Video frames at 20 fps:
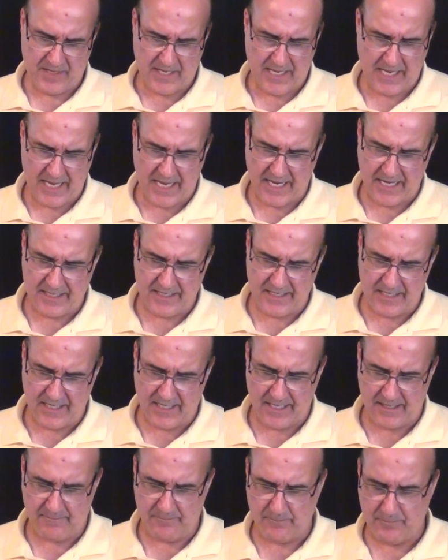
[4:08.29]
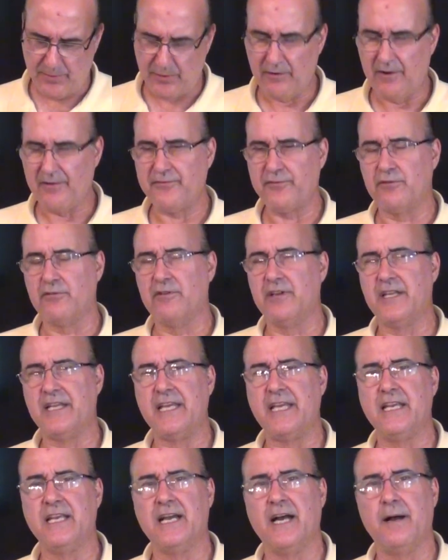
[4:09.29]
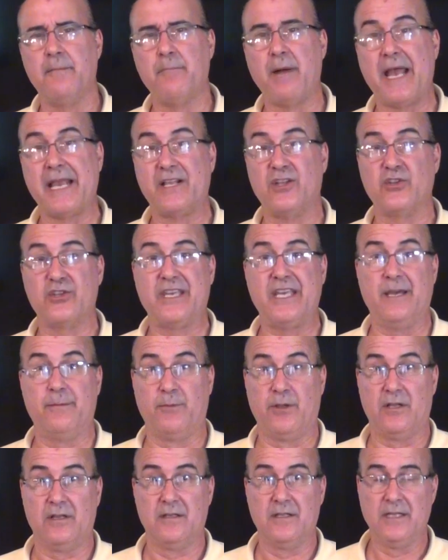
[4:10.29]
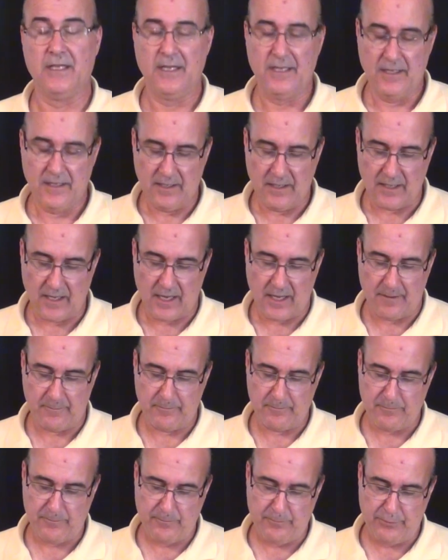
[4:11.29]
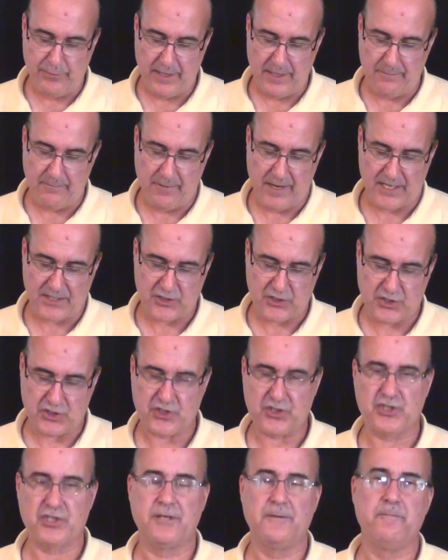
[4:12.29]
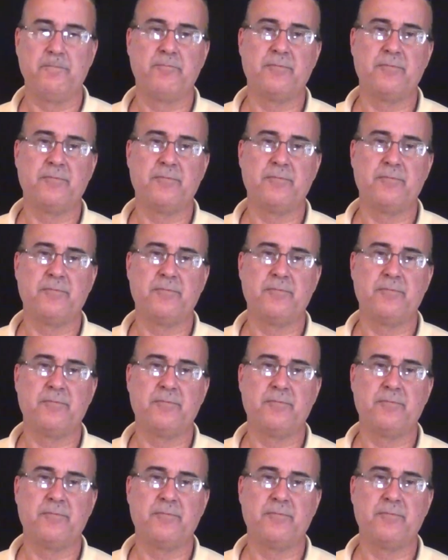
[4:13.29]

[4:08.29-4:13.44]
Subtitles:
and peripherally Michael Kimmel. Pretty much